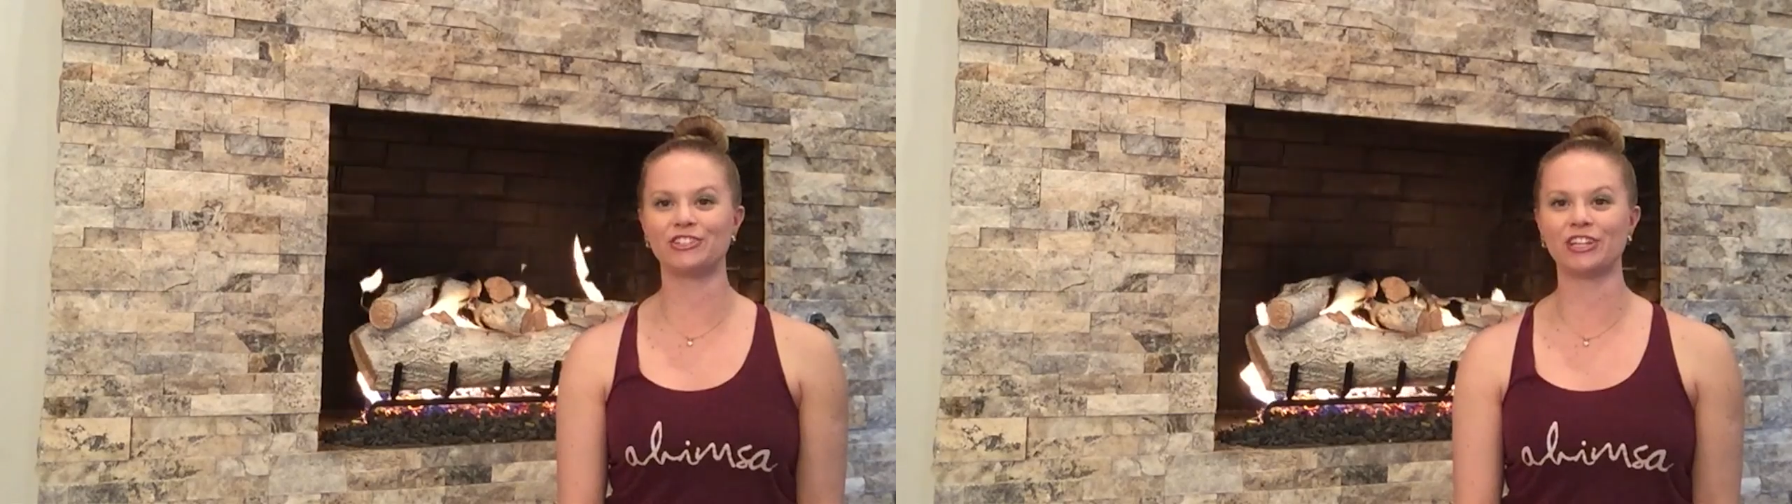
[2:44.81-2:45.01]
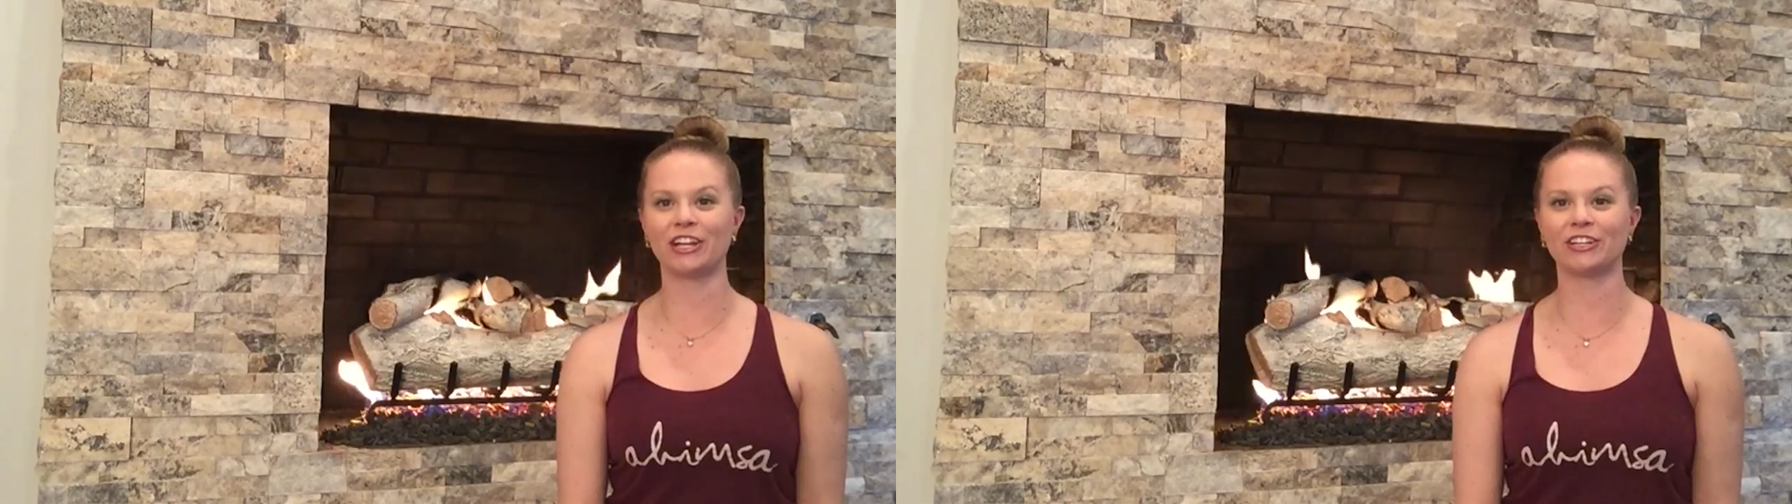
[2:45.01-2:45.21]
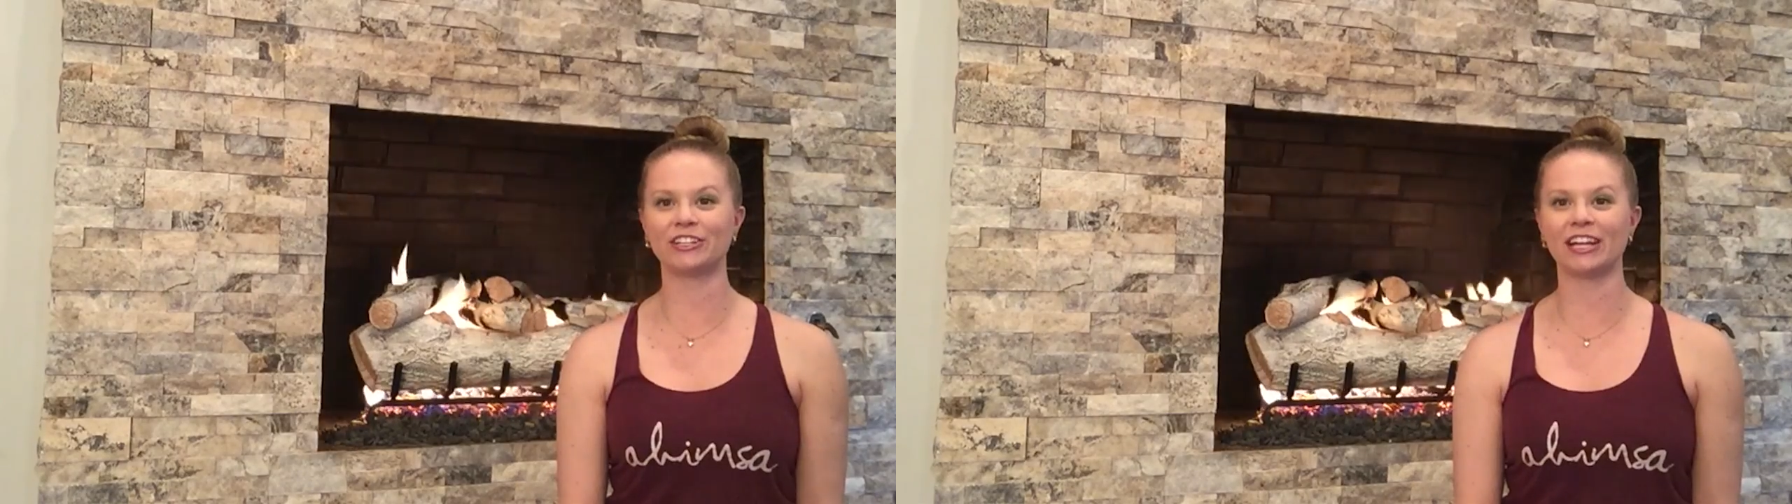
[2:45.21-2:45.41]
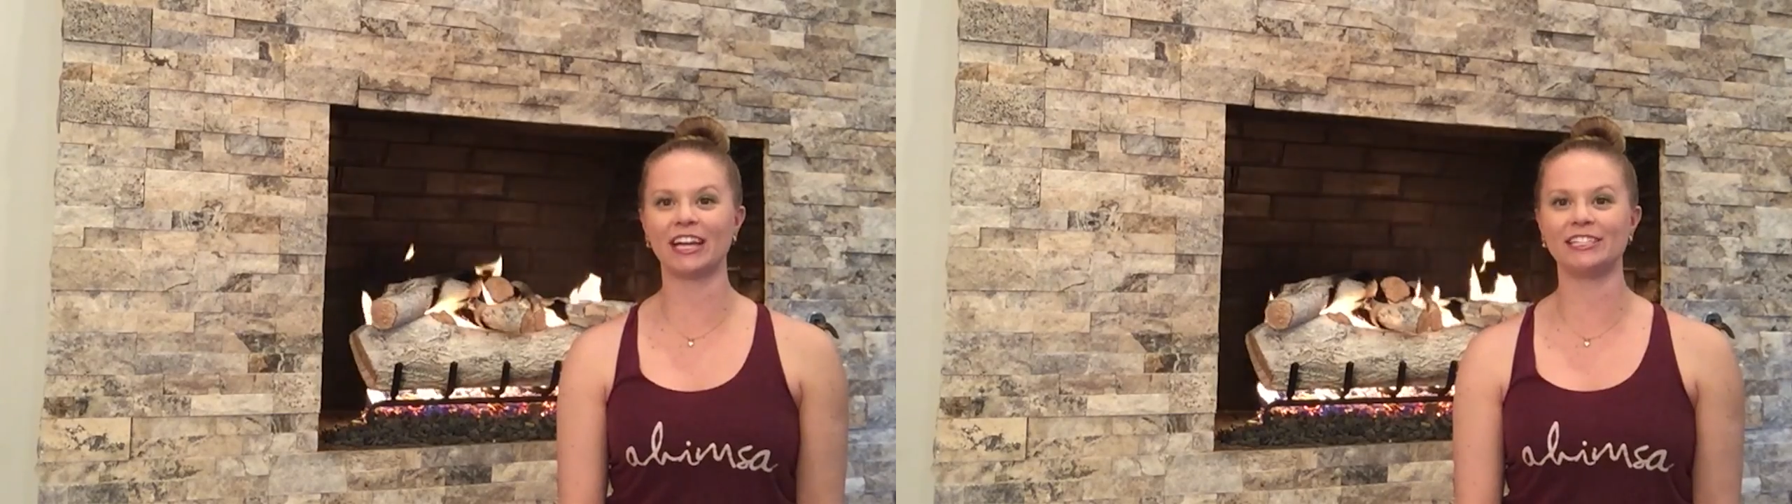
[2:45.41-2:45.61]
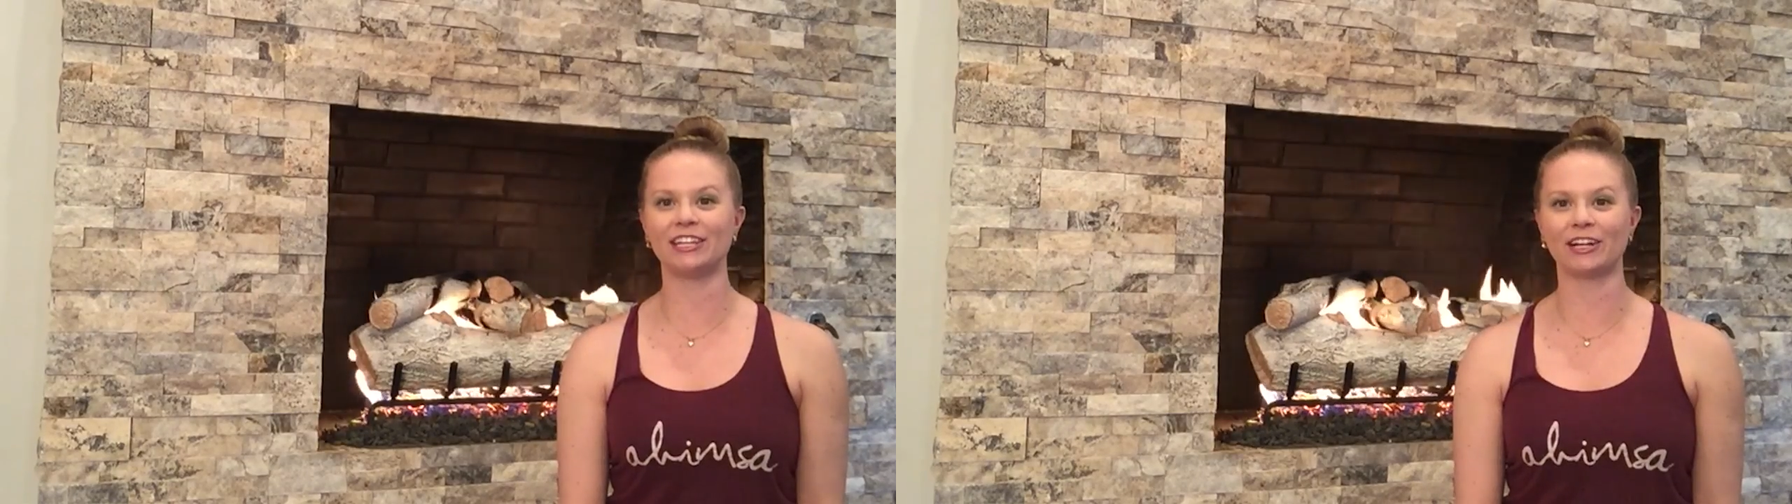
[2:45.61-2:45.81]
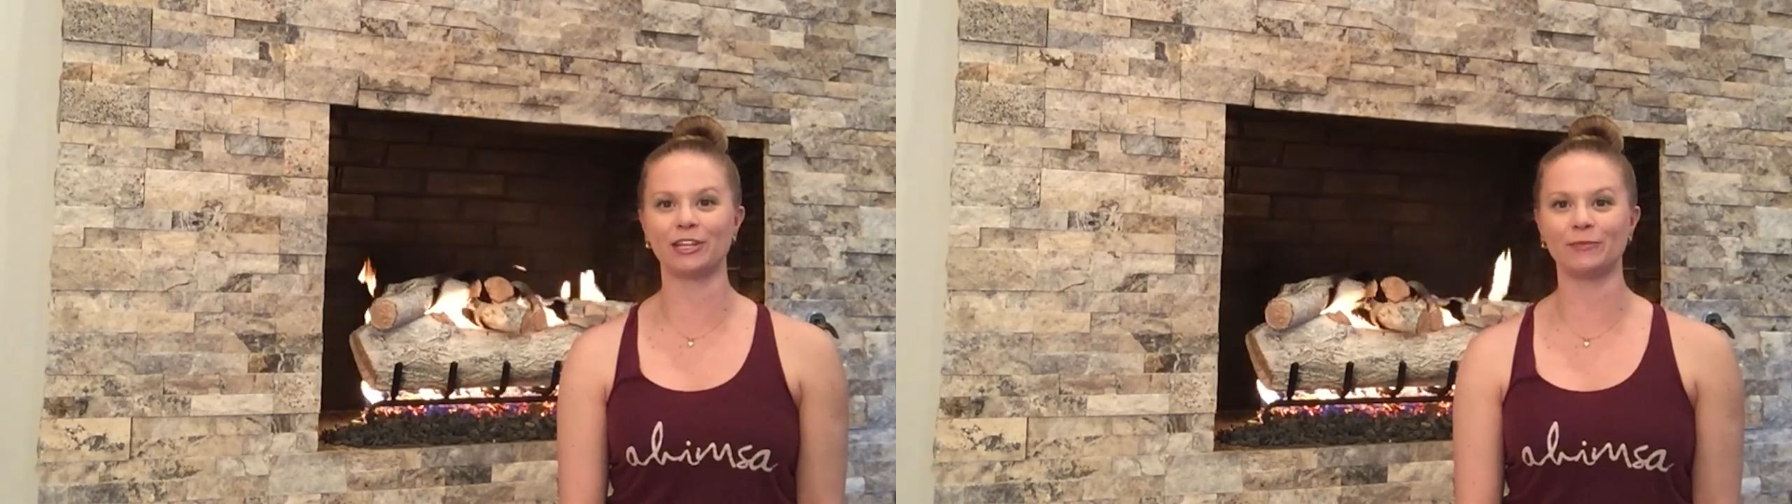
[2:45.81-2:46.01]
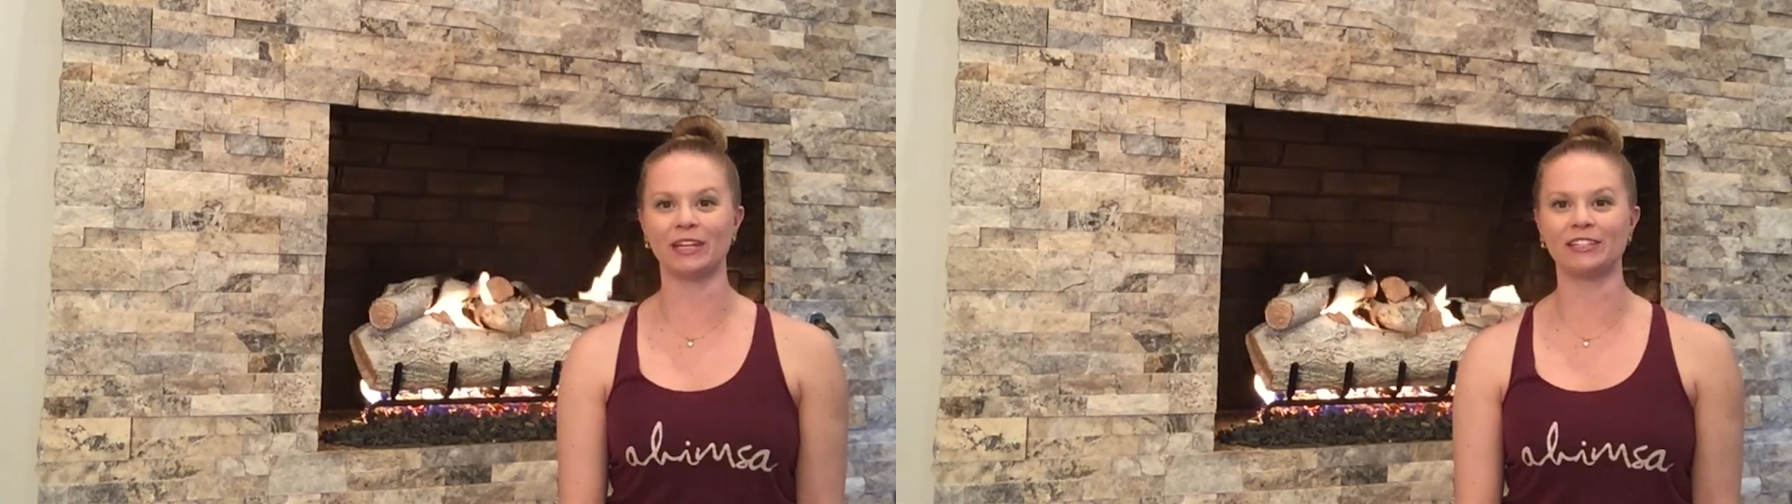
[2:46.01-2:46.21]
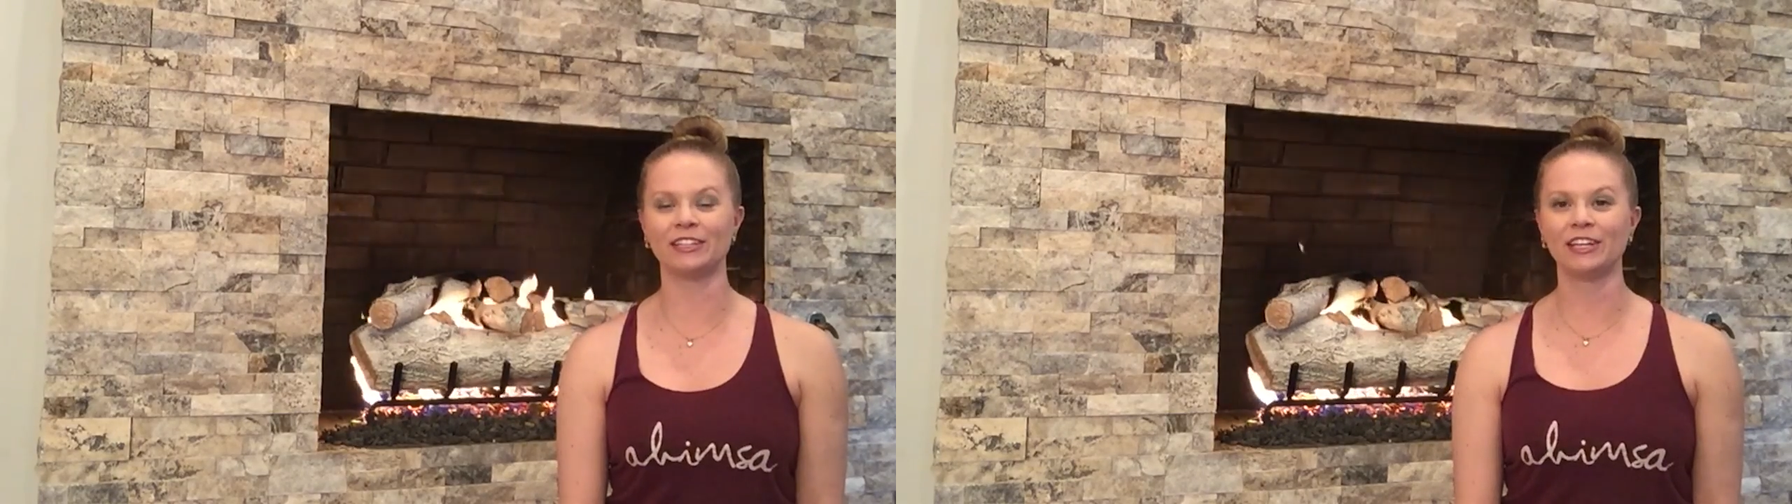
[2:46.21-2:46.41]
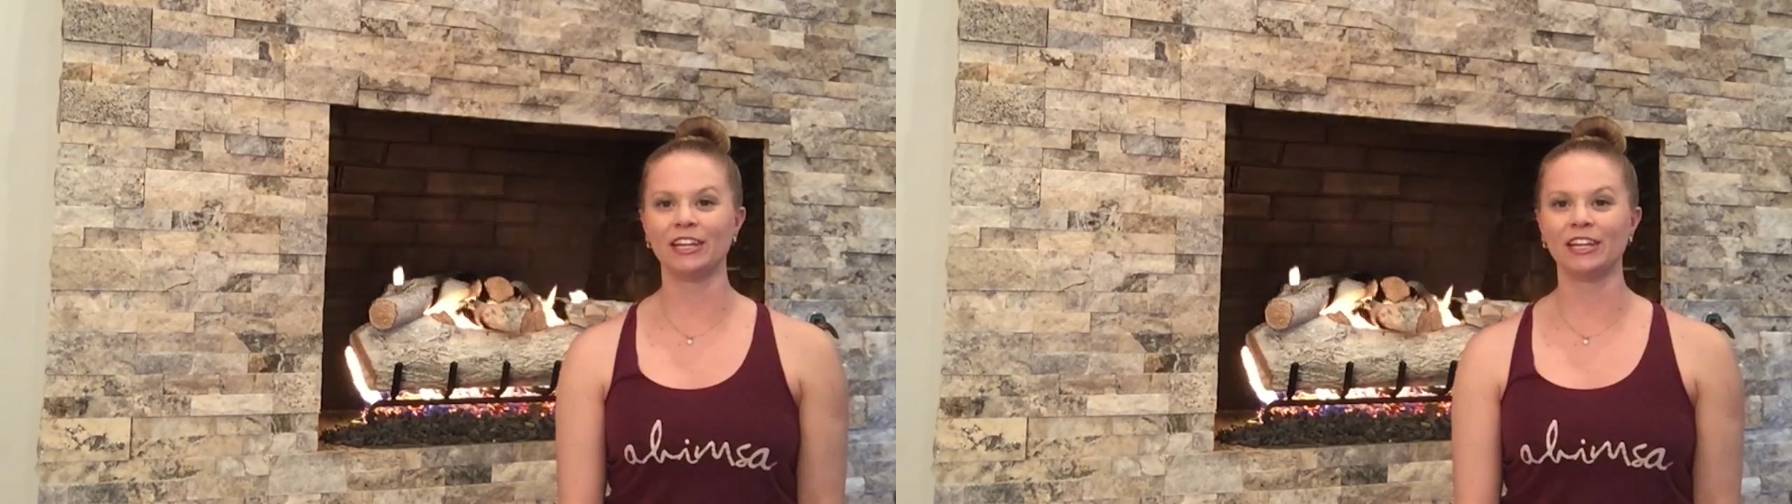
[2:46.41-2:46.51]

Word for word: share, and document